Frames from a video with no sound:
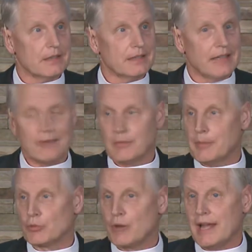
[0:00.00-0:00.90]
I
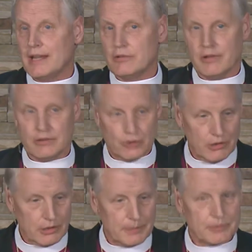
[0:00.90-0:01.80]
remember writing to the
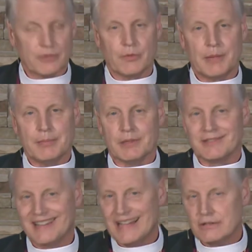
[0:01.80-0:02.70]
Charlotte Observer people and
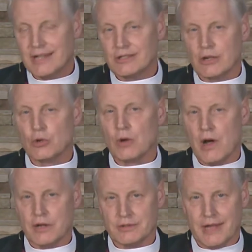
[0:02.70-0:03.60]
say, that's a
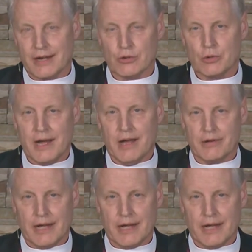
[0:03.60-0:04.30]
cross, not a crown.